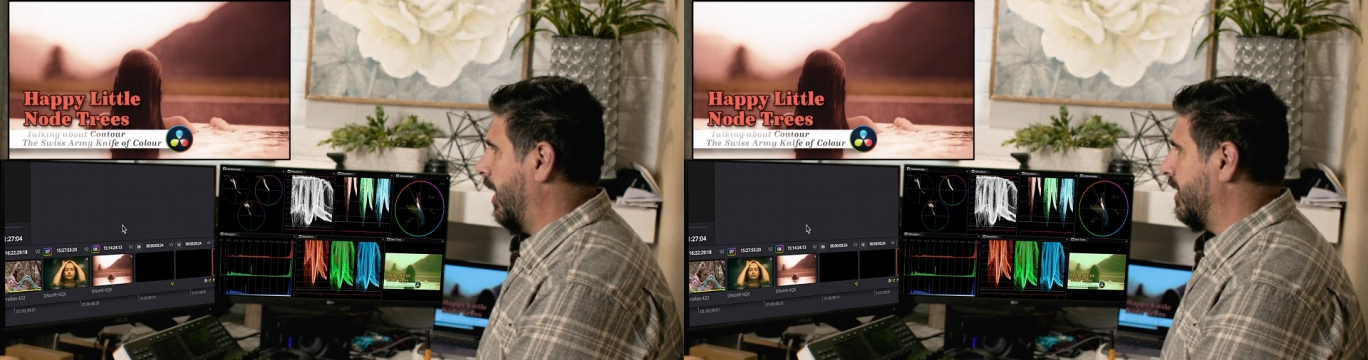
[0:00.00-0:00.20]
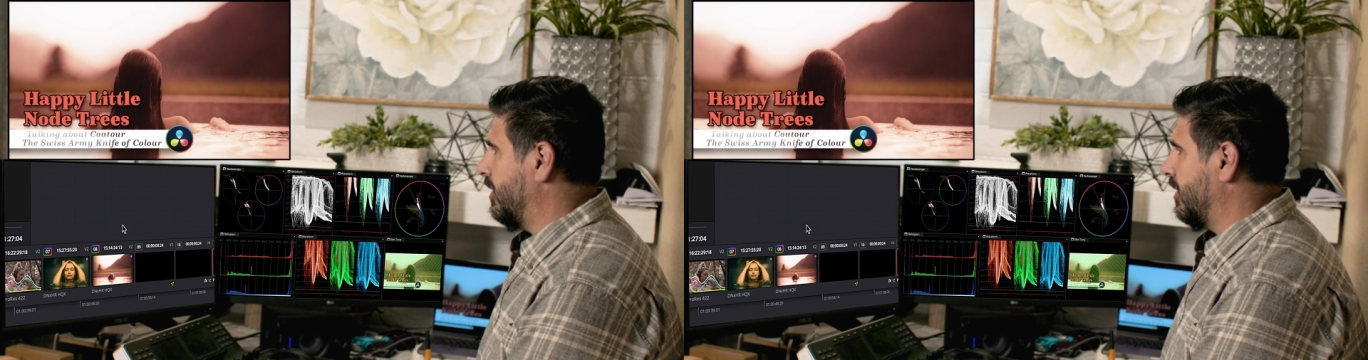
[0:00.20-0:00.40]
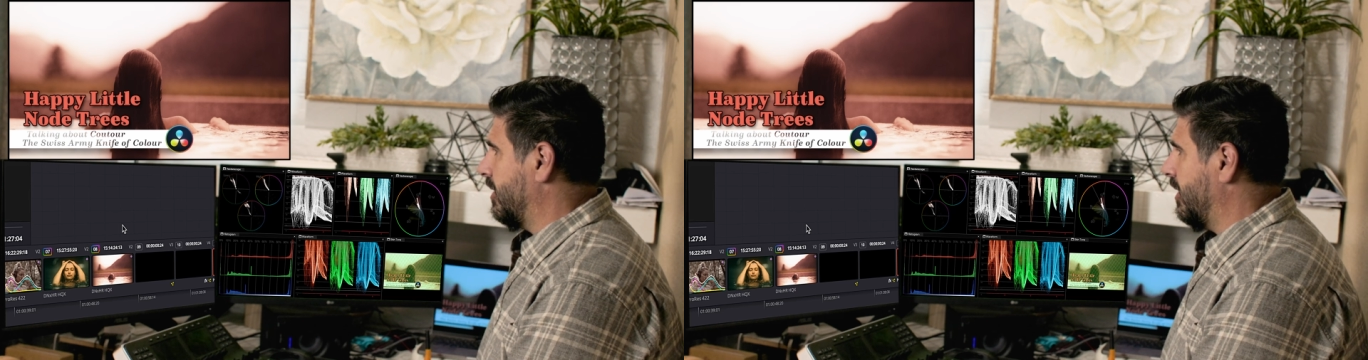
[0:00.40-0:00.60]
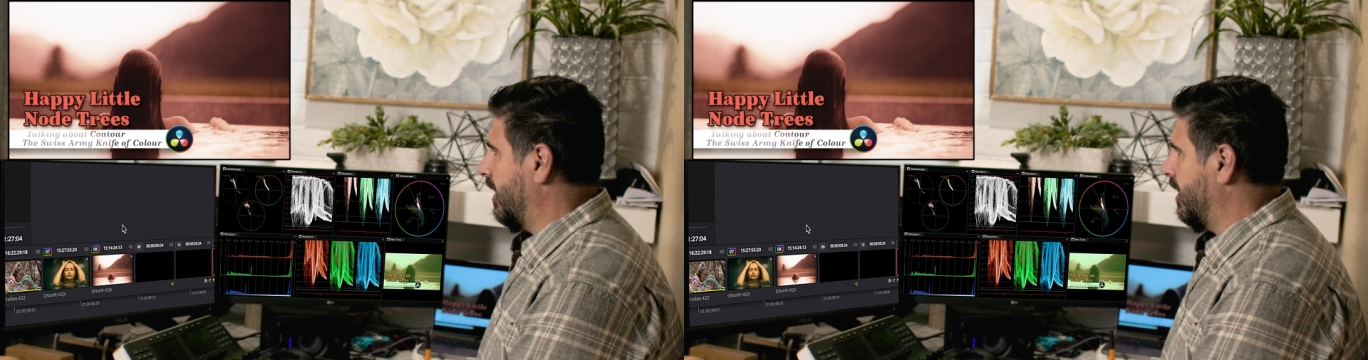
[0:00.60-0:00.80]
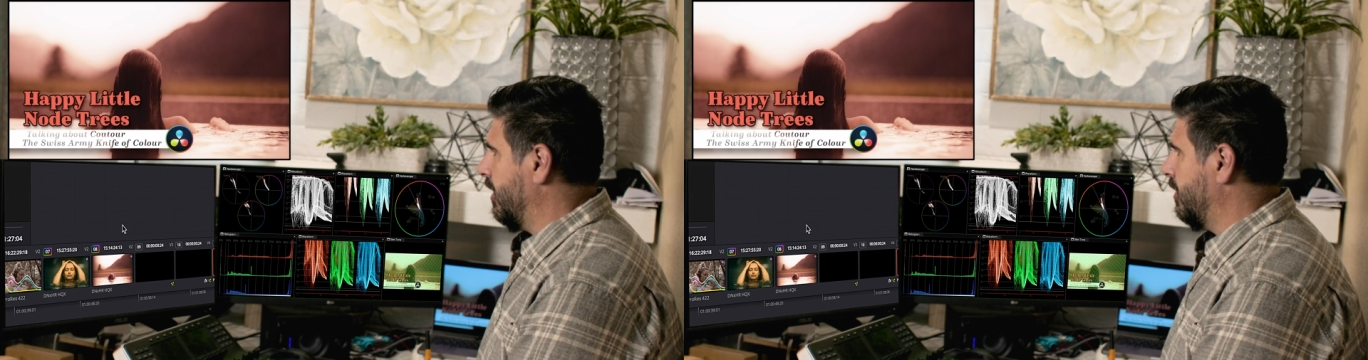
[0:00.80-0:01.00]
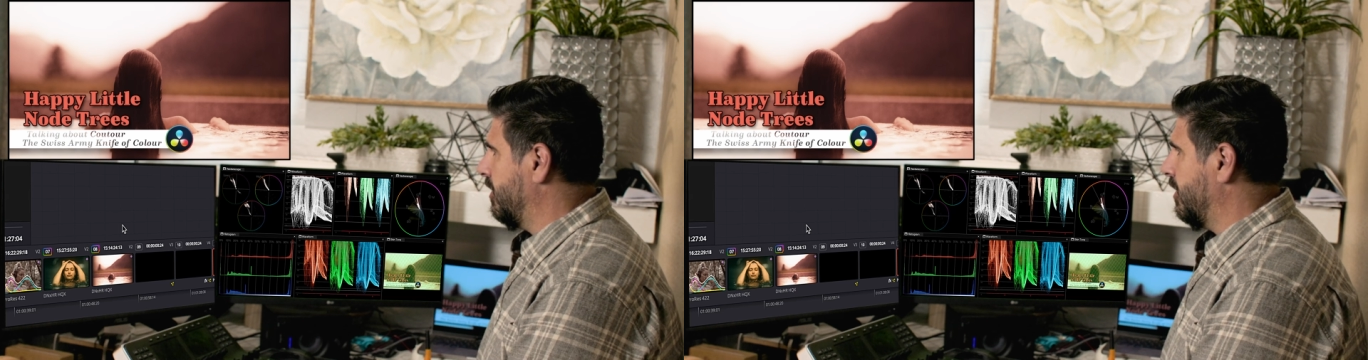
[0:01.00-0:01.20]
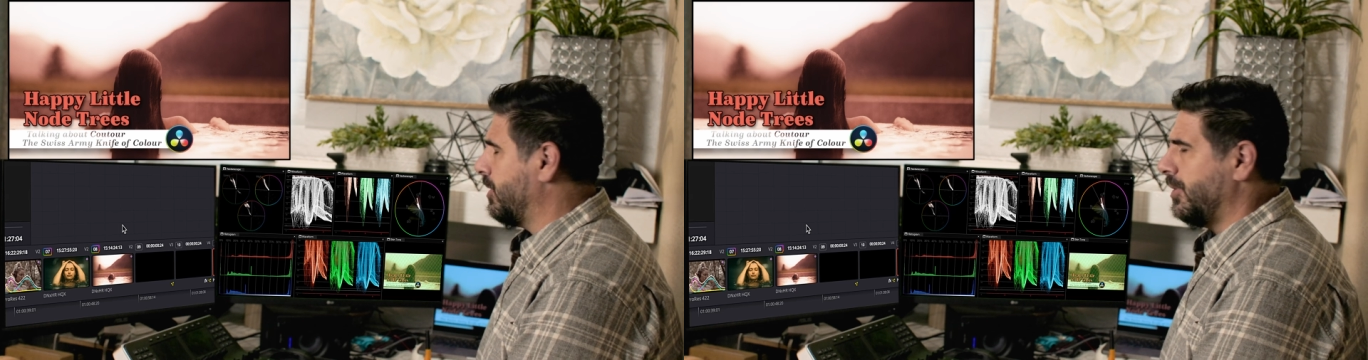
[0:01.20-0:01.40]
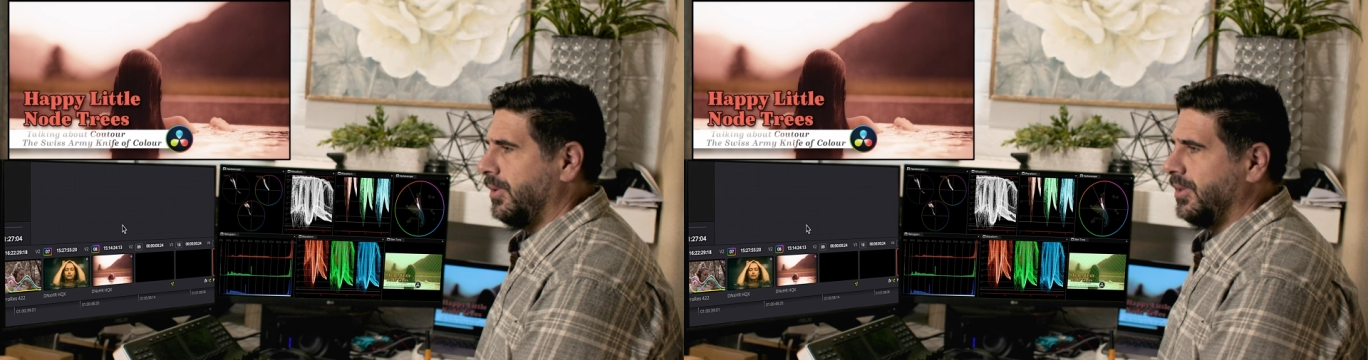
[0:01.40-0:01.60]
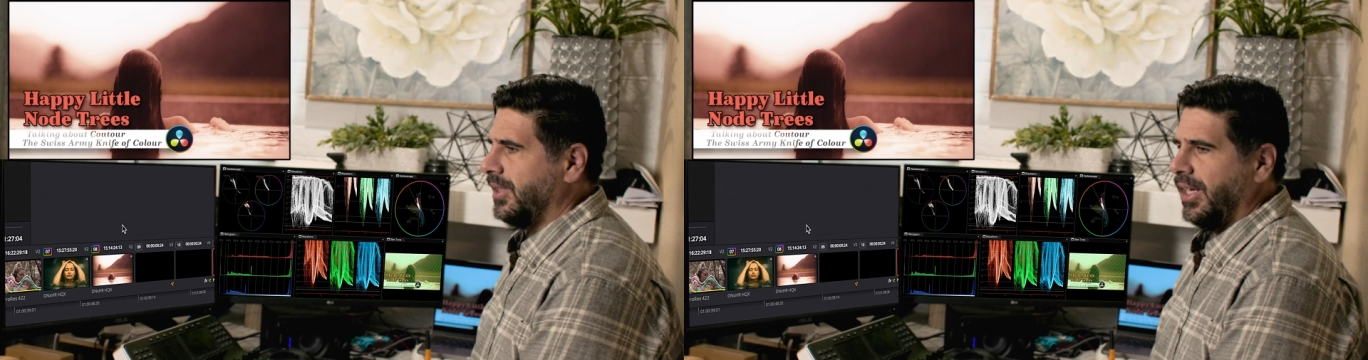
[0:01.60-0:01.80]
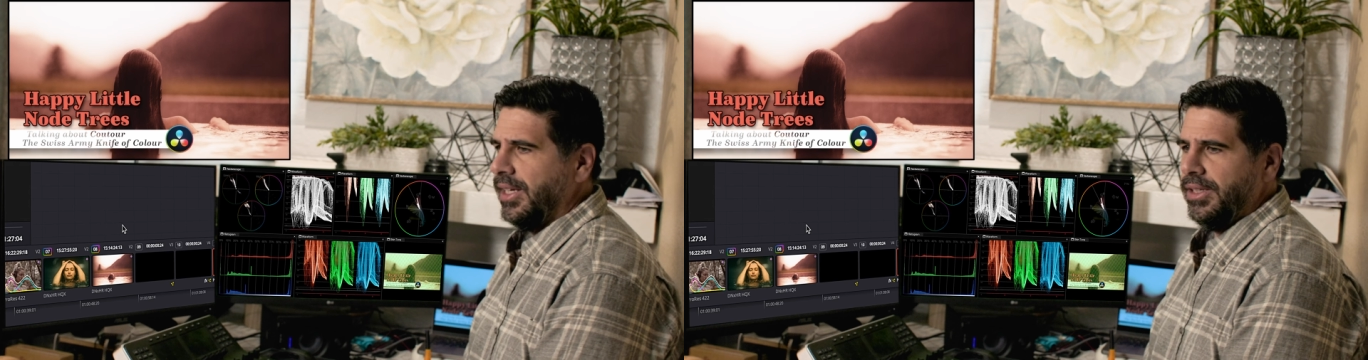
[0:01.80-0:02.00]
just use the tools
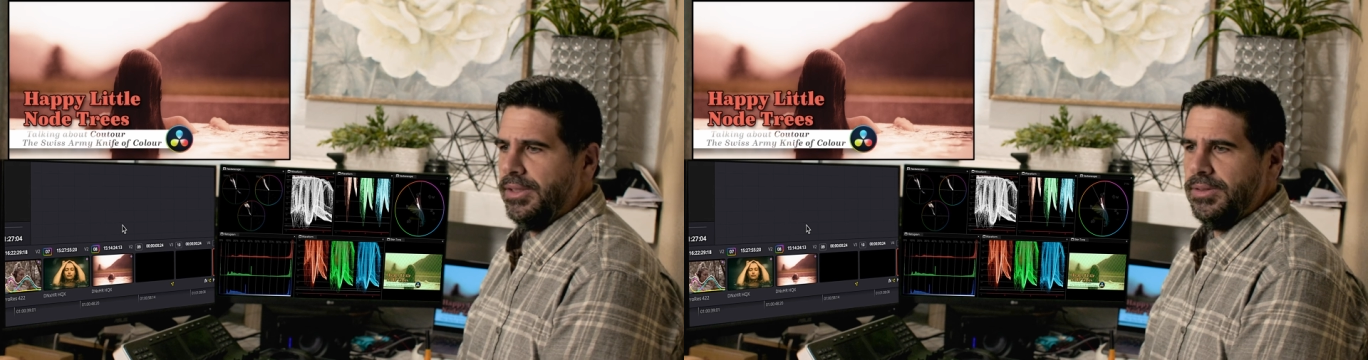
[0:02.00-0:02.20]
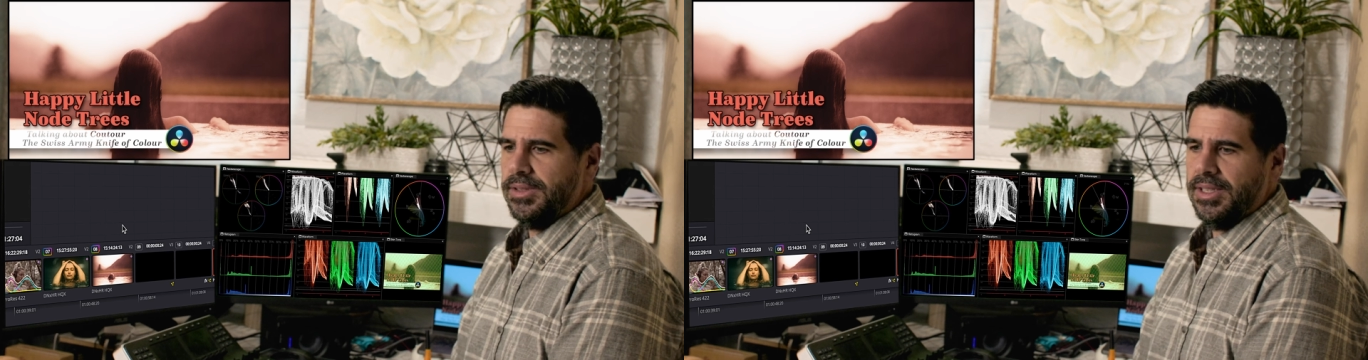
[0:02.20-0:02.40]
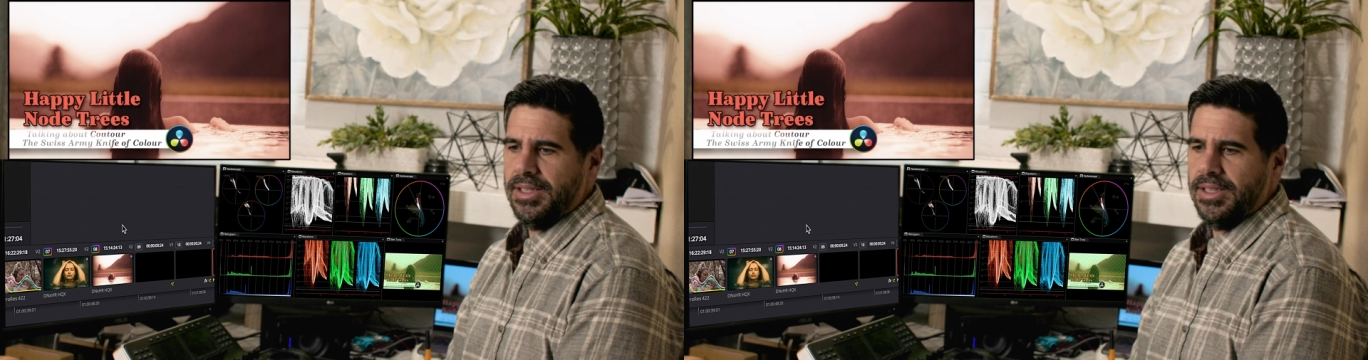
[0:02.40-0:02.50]
that I use,